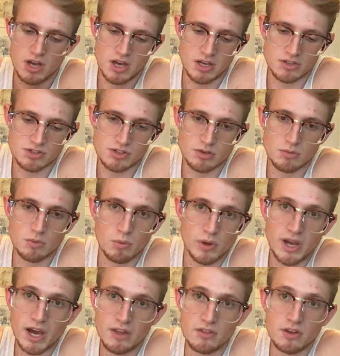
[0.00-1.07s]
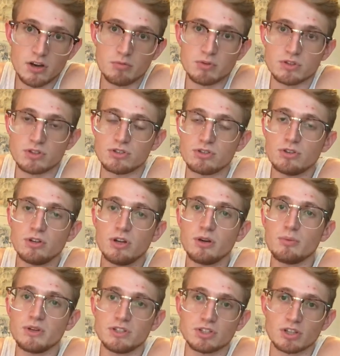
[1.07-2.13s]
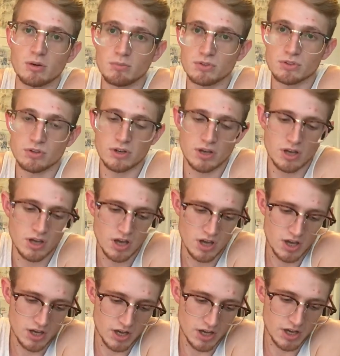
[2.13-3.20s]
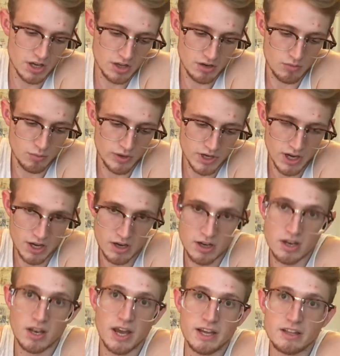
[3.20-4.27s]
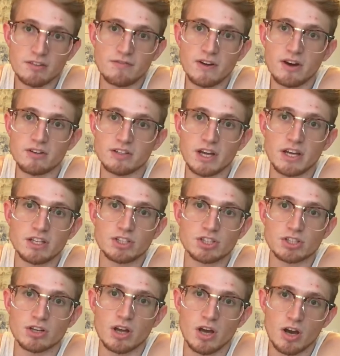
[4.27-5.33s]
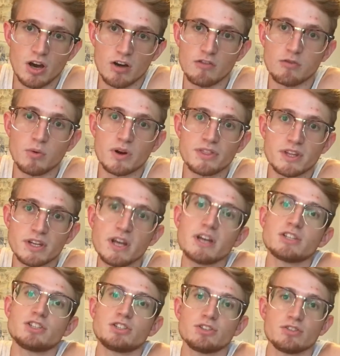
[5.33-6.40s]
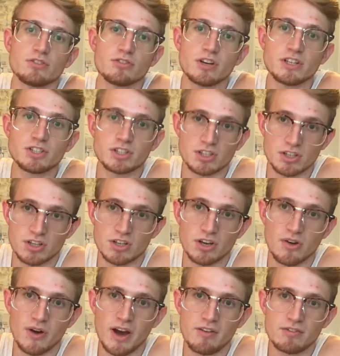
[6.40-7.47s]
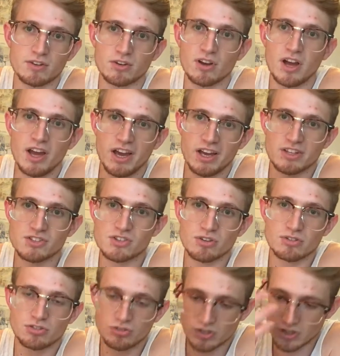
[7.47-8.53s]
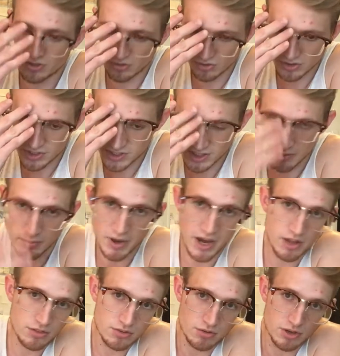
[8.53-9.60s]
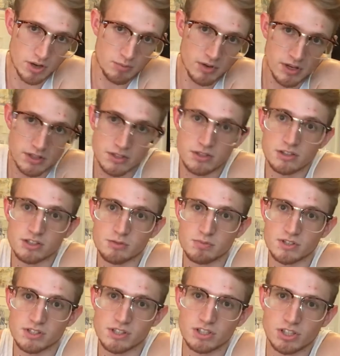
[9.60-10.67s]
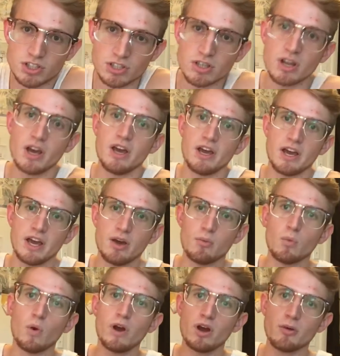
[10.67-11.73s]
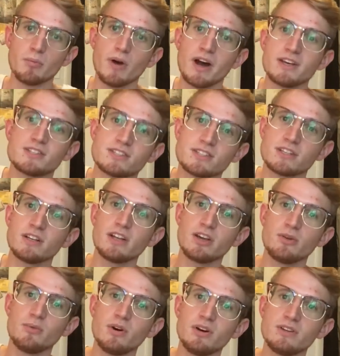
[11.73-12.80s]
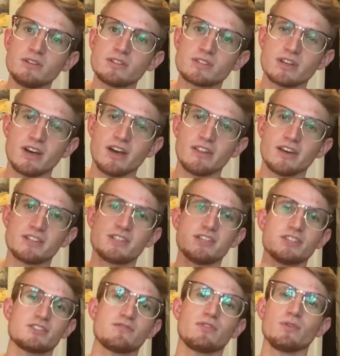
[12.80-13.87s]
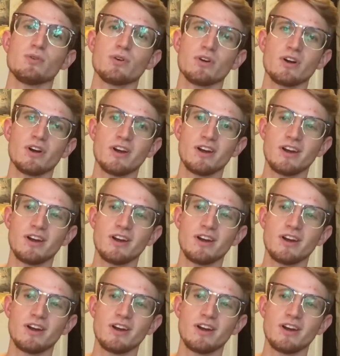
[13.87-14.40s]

And so when we had the opportunity, we jumped on it and we kind of laid the foundation of what the next generation could go after. And so it's really cool to see Matthew coming into this position and where my ceiling was, that's his floor.